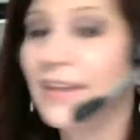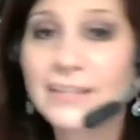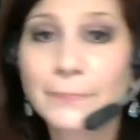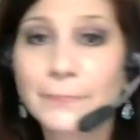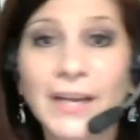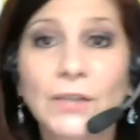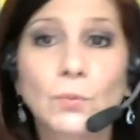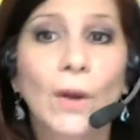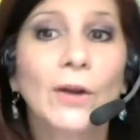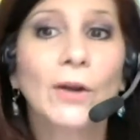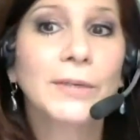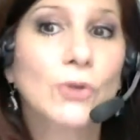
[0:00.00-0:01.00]
Because
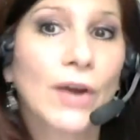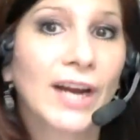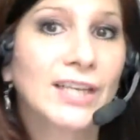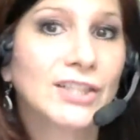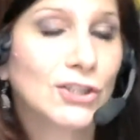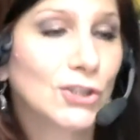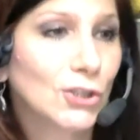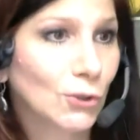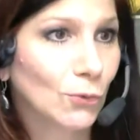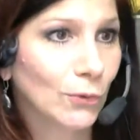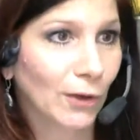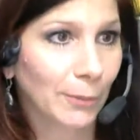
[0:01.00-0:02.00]
what are we trying to
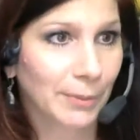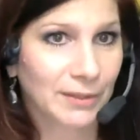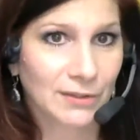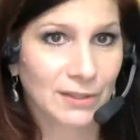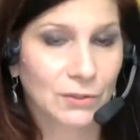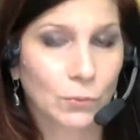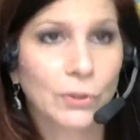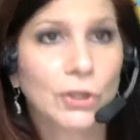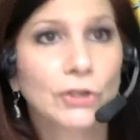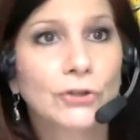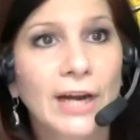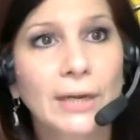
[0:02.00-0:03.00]
do with our business? When
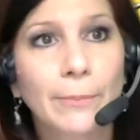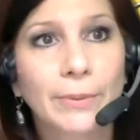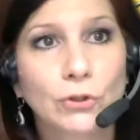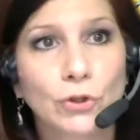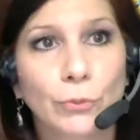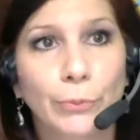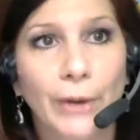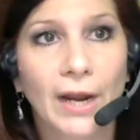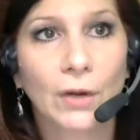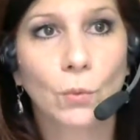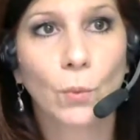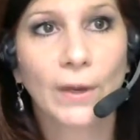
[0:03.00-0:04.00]
you're trying to build your
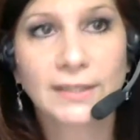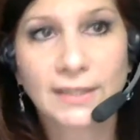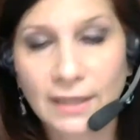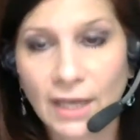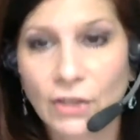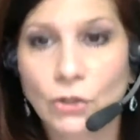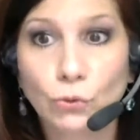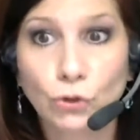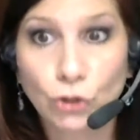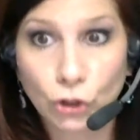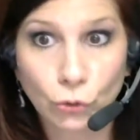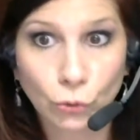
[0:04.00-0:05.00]
brand, what is it that you
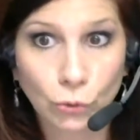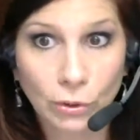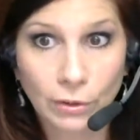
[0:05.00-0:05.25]
do?